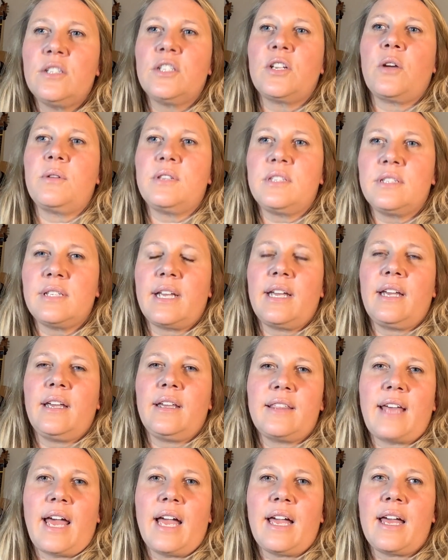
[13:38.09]
So it's like
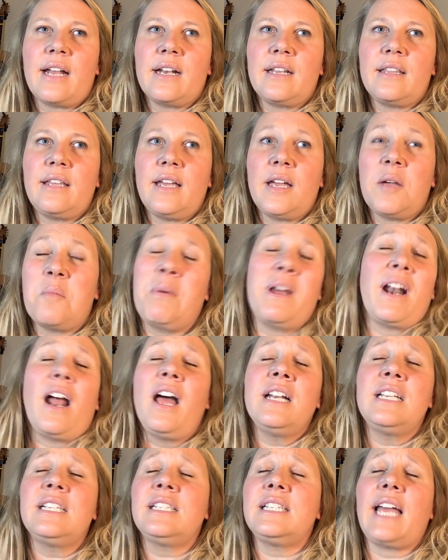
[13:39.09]
that kind of thing. But
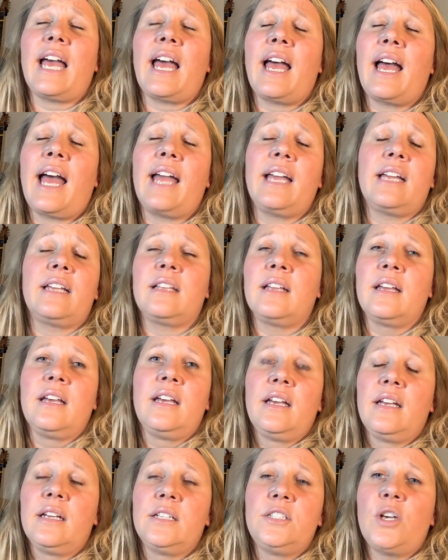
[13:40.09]
honestly, I
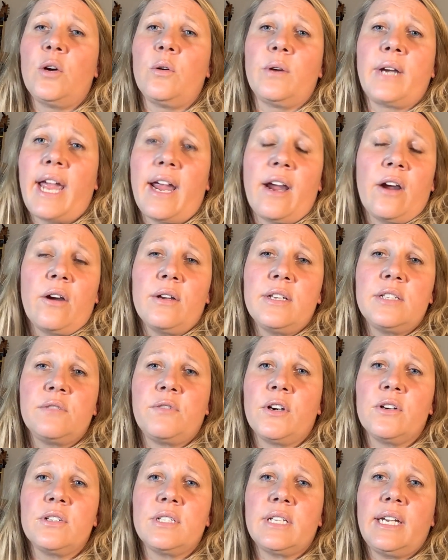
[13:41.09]
don't care as
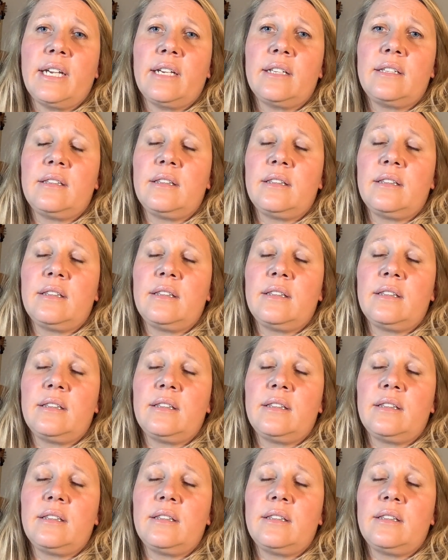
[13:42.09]
far as like